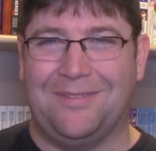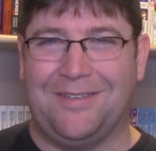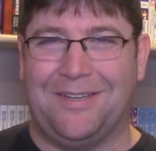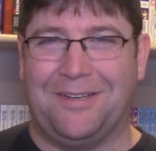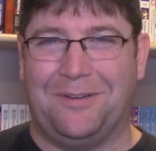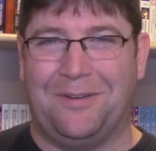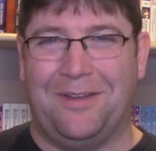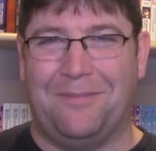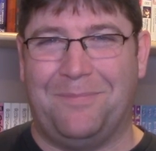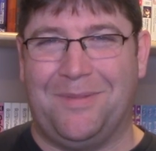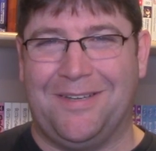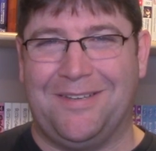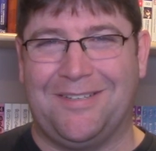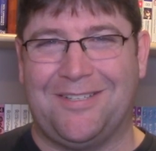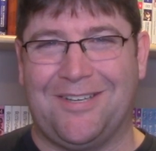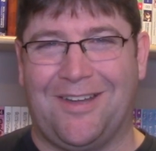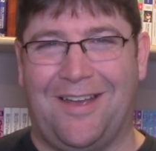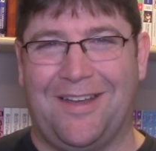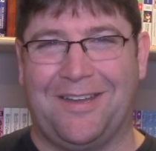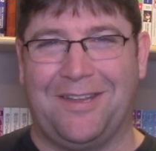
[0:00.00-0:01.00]
You know, I've been
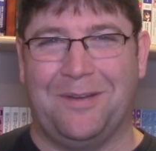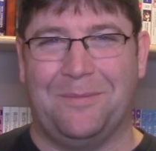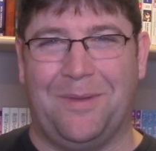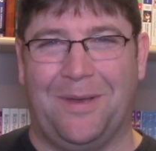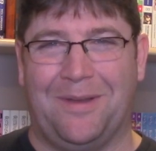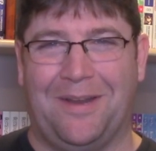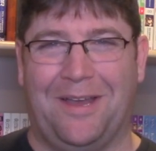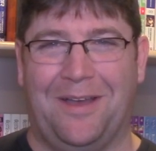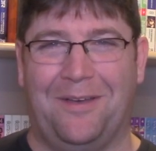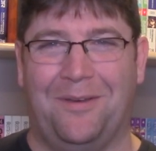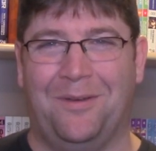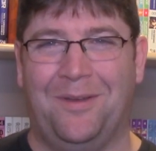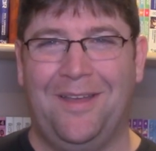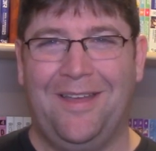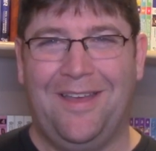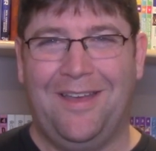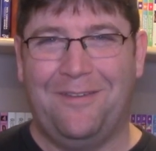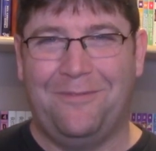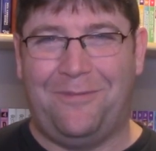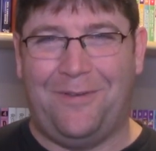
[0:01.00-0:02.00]
talking about how
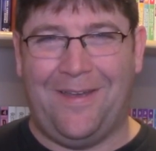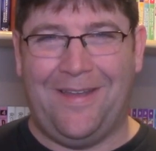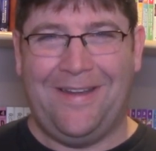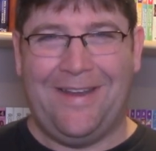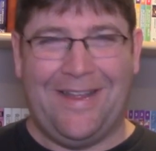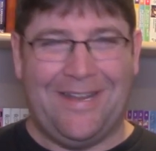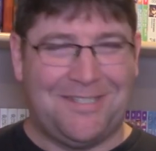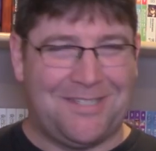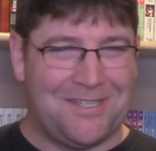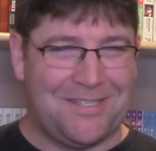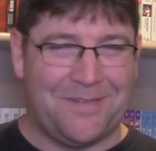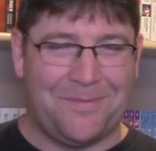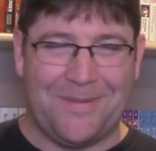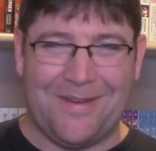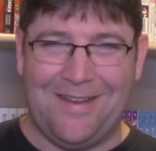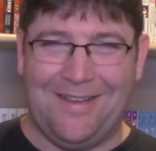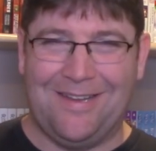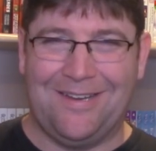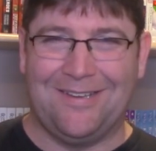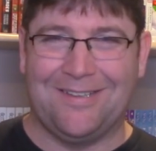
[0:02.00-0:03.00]
finances have
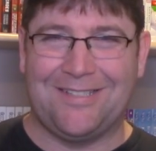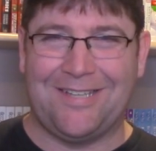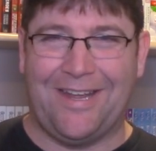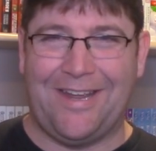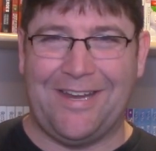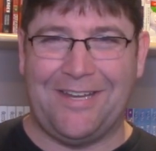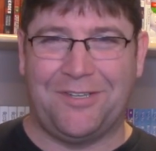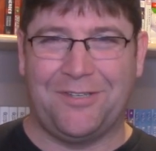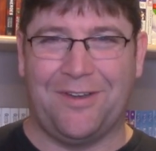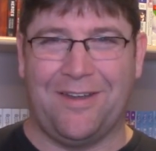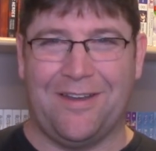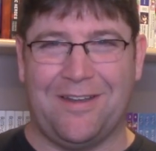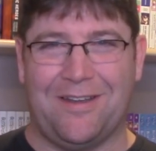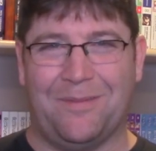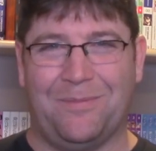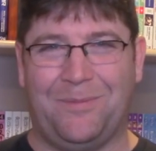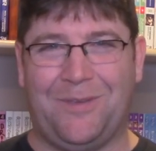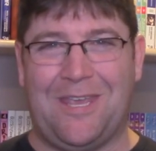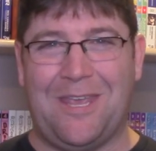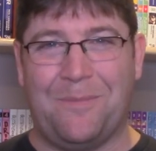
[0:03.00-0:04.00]
been a little tight trying
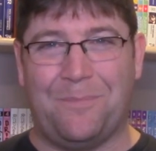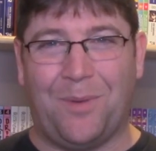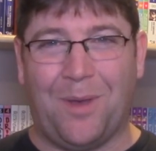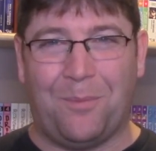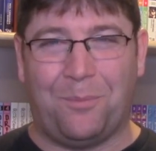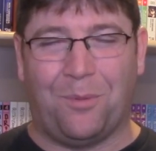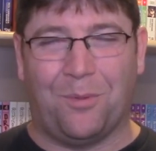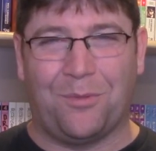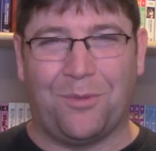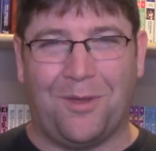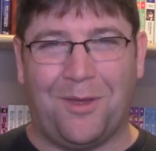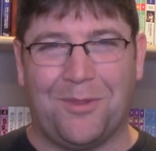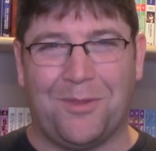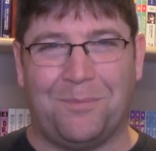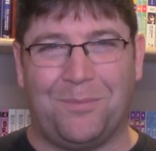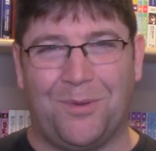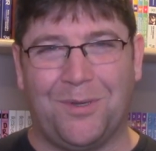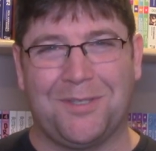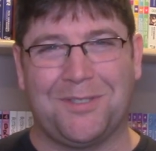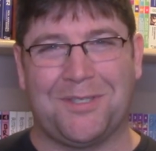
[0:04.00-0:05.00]
to keep up with all the
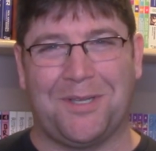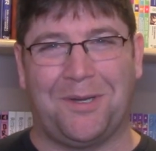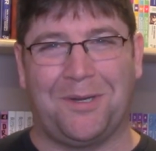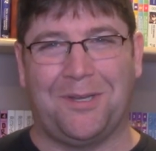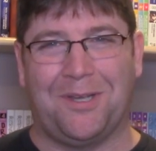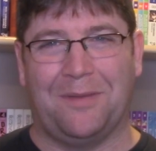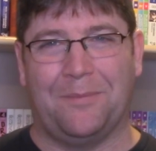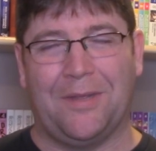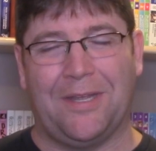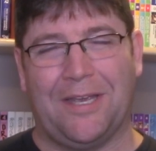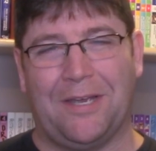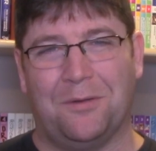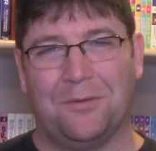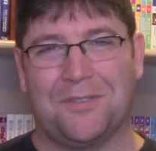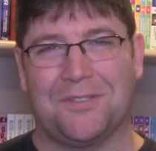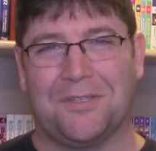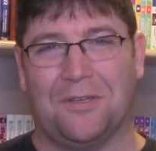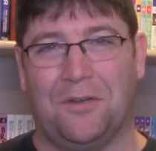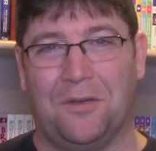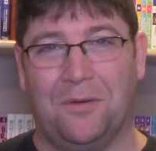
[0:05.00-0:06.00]
books that are coming
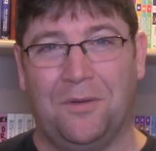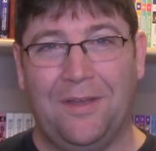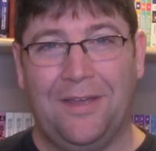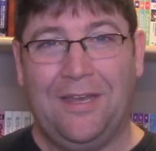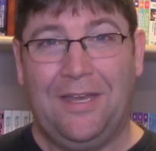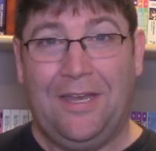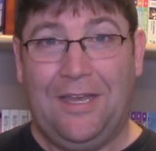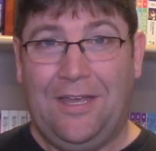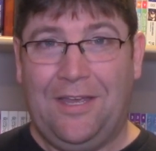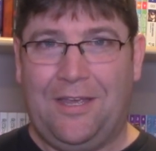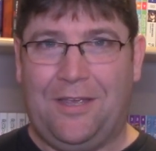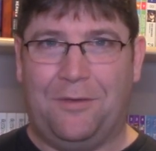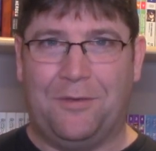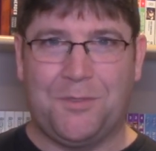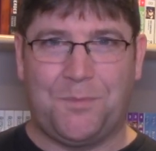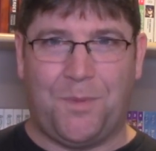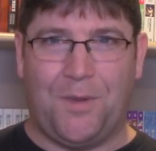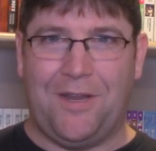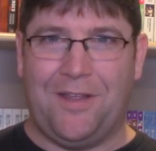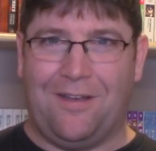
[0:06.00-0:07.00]
out. So it
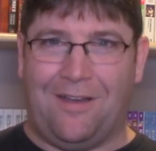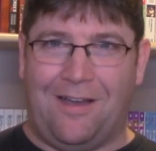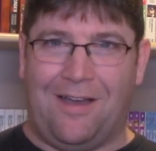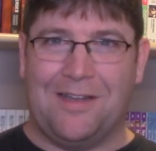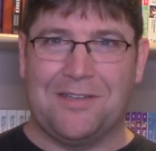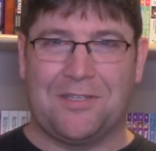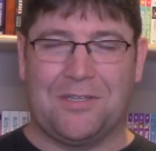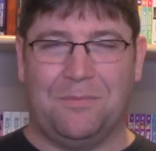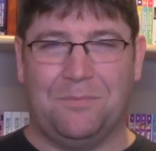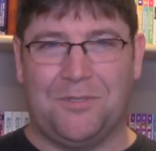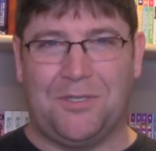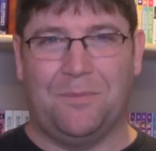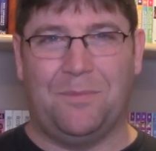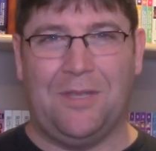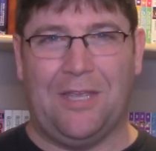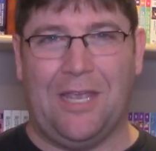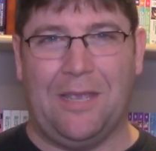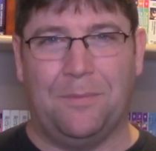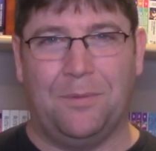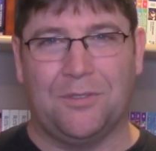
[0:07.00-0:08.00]
was pretty awesome to
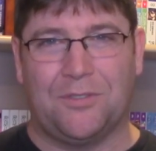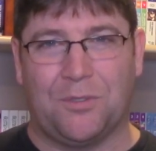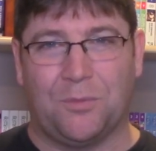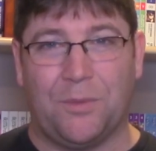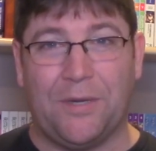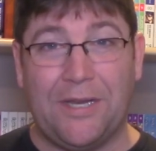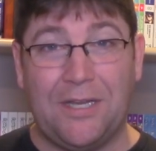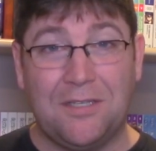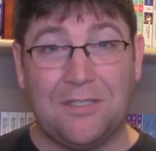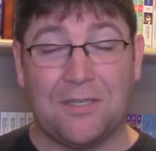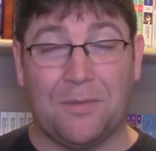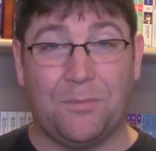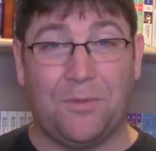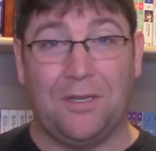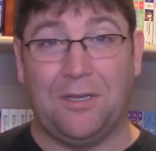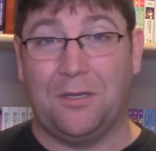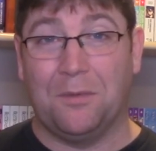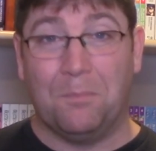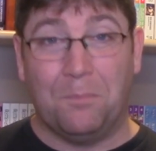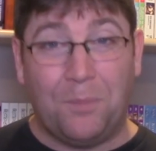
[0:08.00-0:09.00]
be able to read
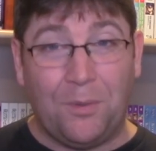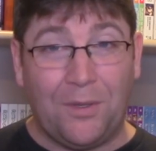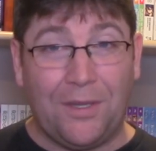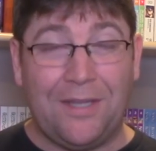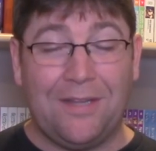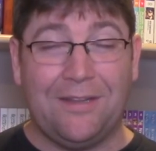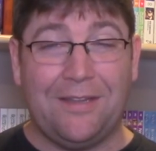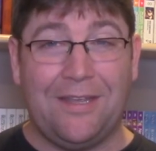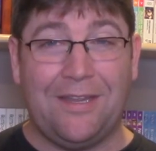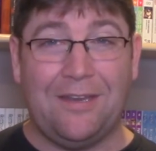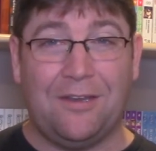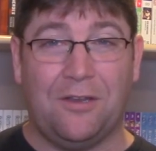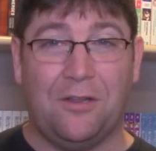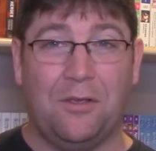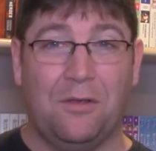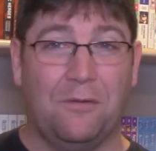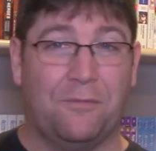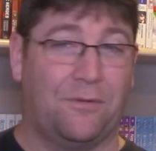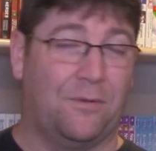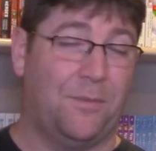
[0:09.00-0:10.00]
something completely
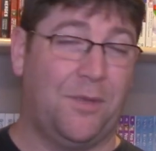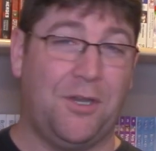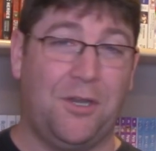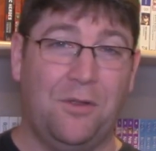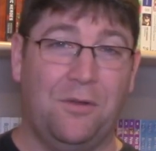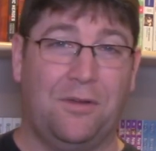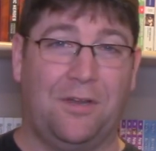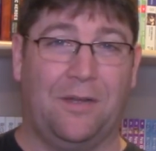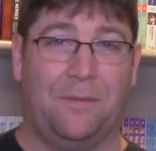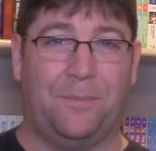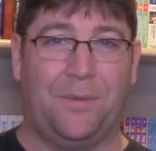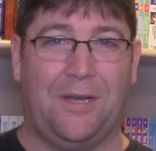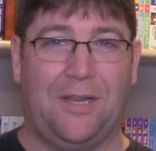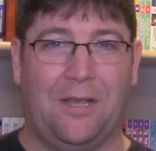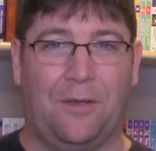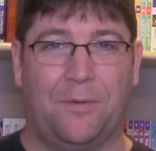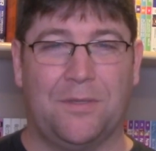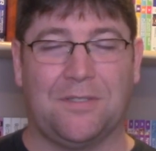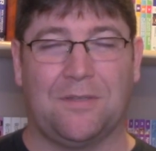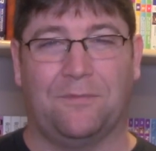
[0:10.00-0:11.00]
new from a new company
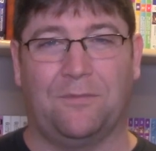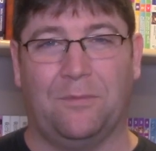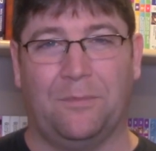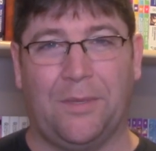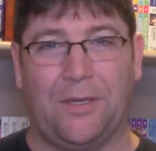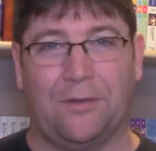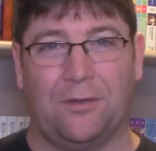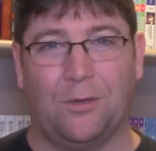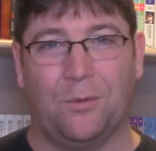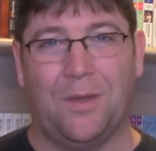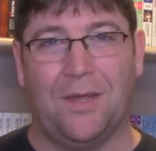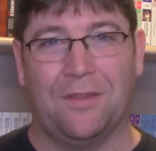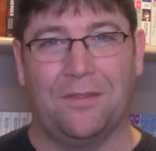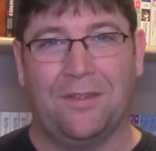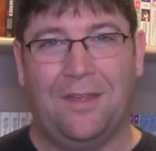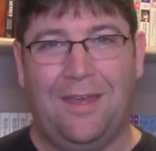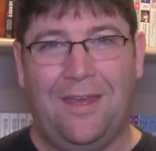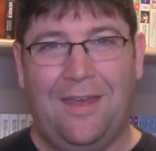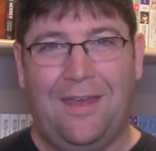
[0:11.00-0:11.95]
I wasn't familiar with.